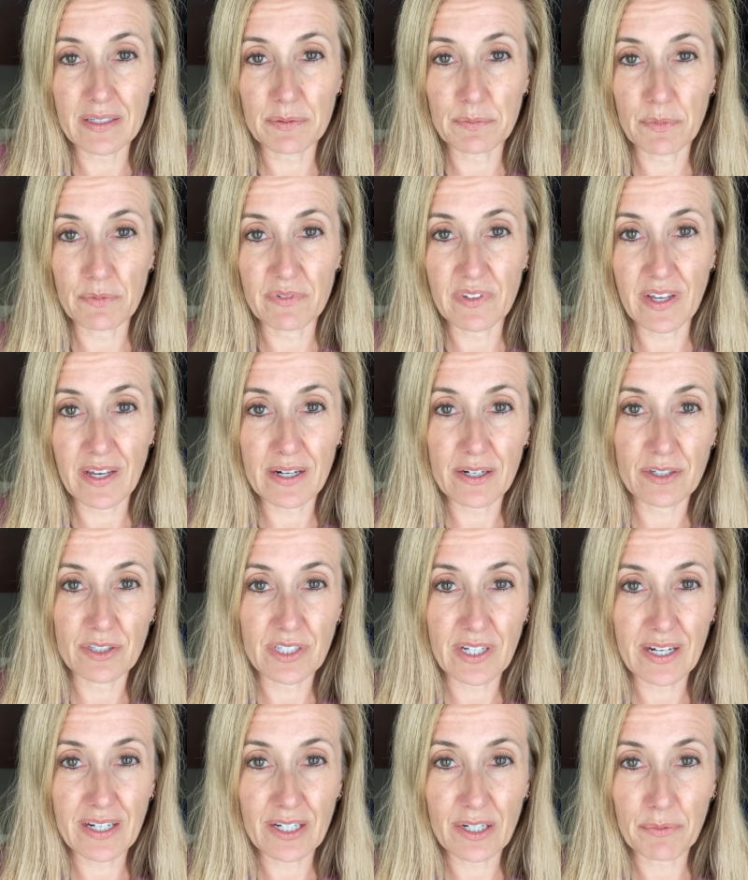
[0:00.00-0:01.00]
to move the
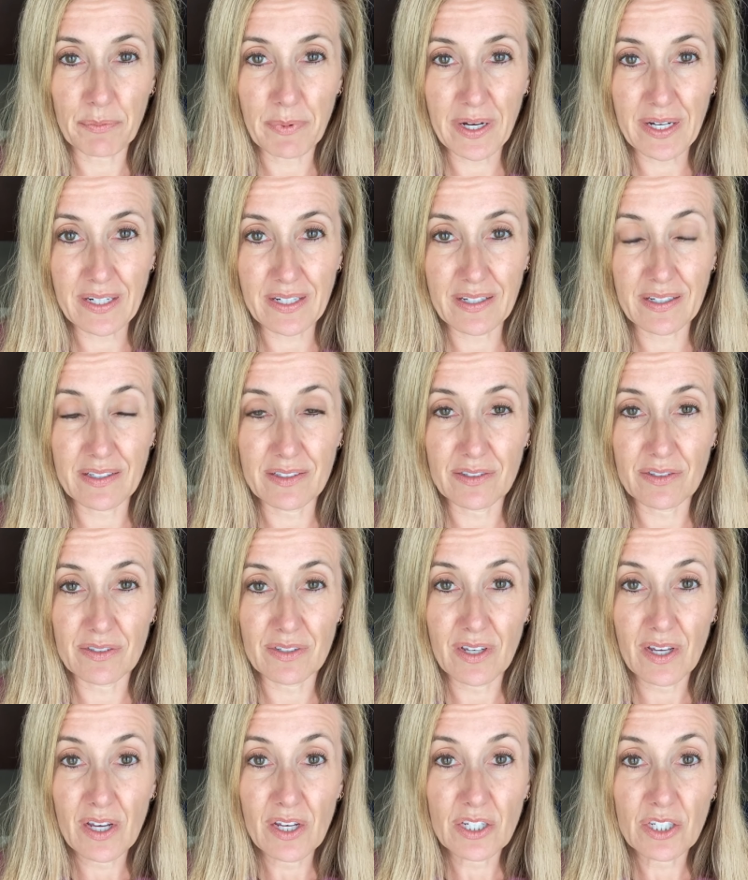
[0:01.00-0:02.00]
energy out of your body, is
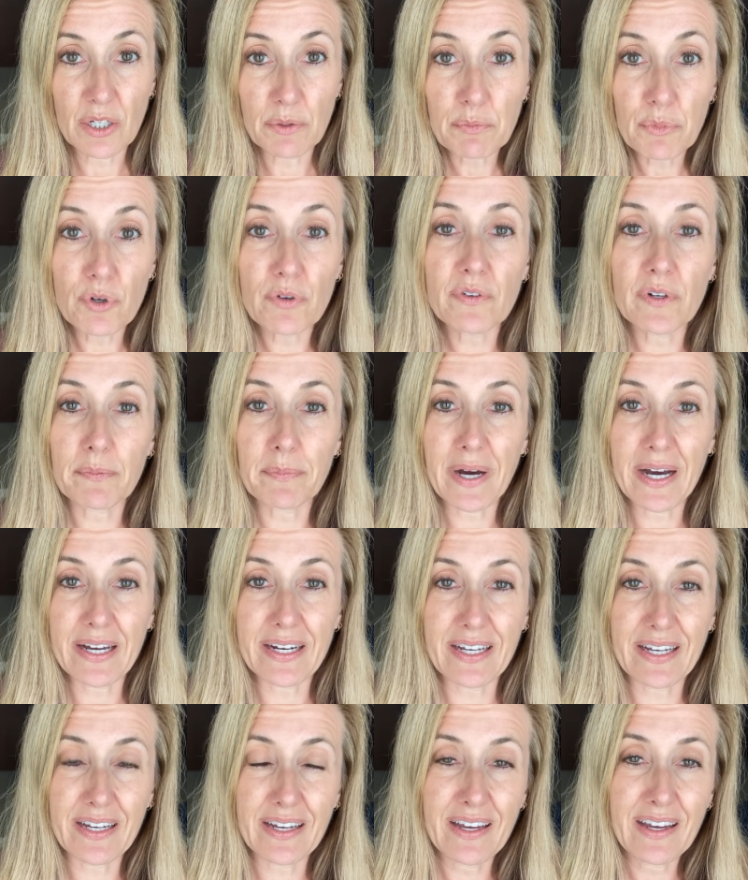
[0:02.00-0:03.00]
to move your
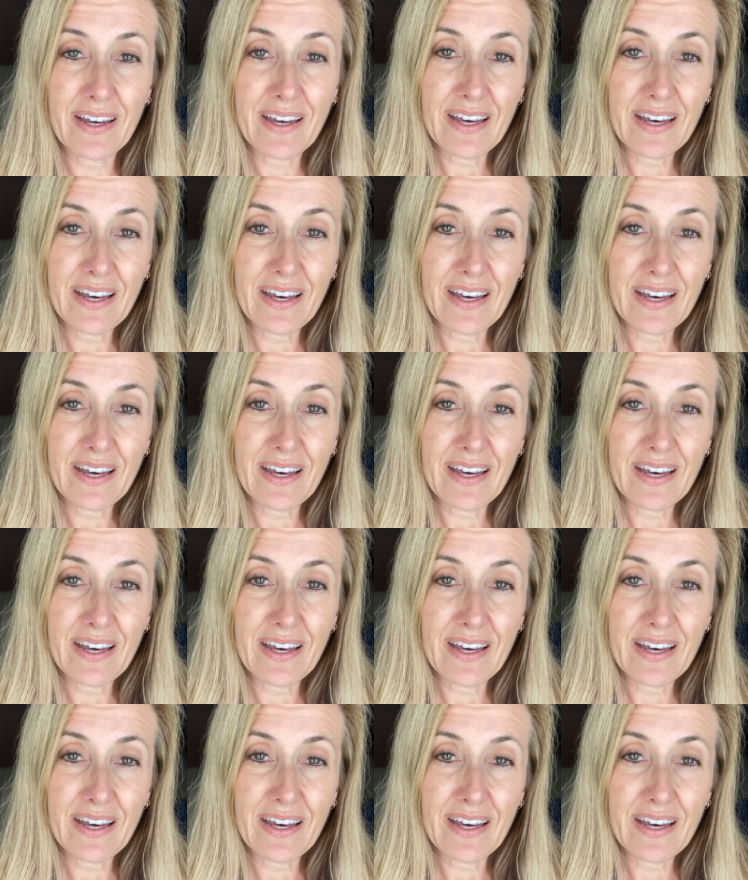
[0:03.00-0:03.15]
body.